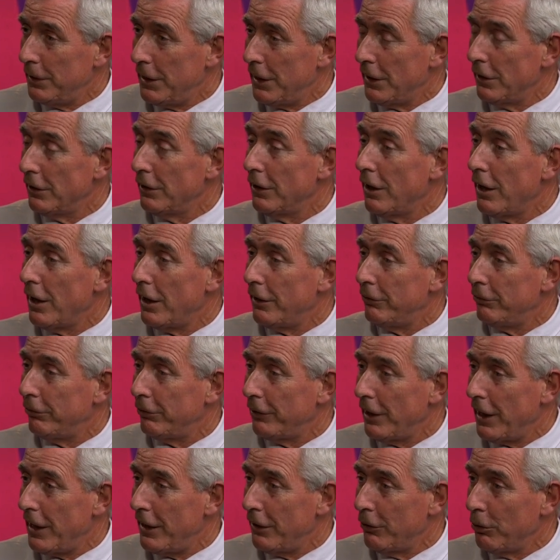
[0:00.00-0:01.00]
get a lie
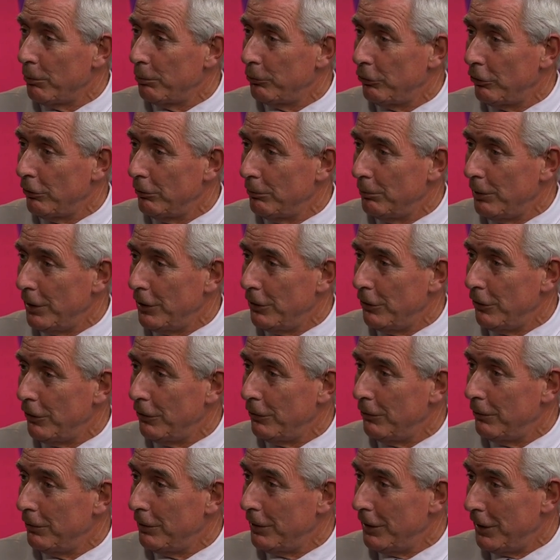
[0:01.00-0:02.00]
flat option when
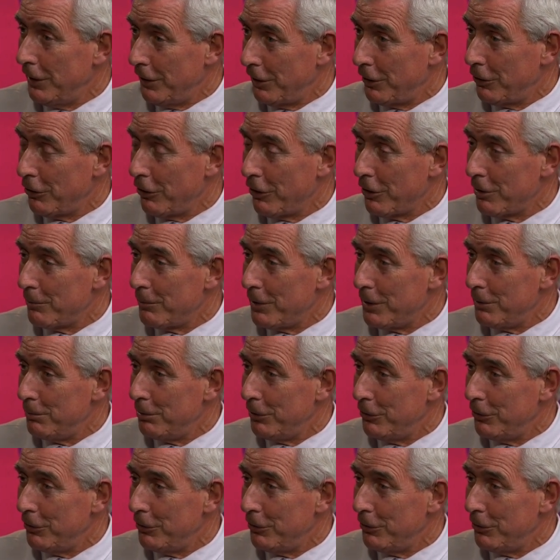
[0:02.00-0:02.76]
you're in economy,